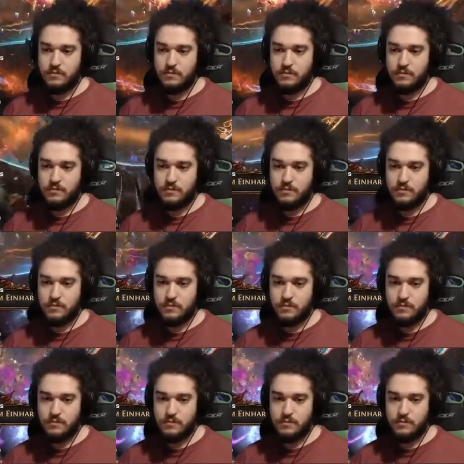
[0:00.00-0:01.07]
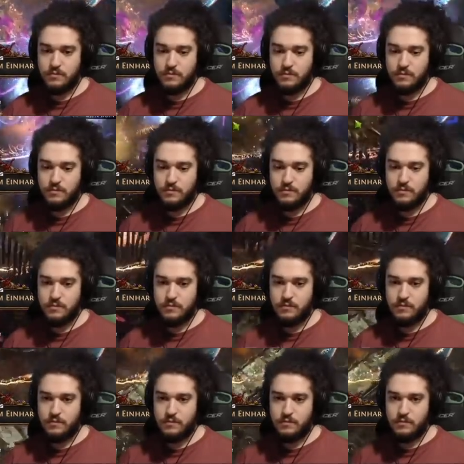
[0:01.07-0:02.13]

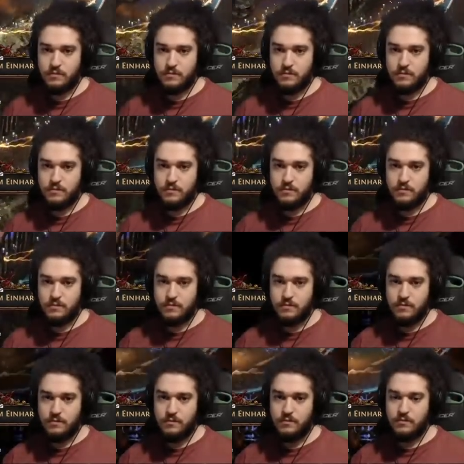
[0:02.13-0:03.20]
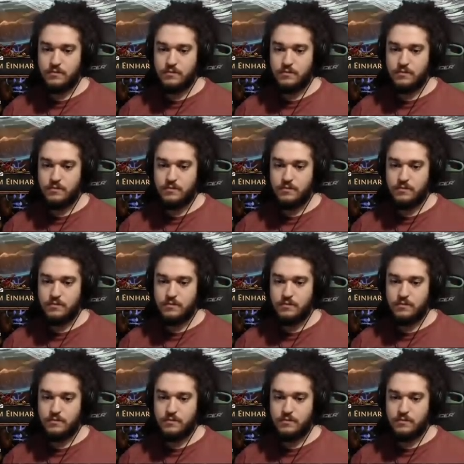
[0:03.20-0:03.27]
(silence)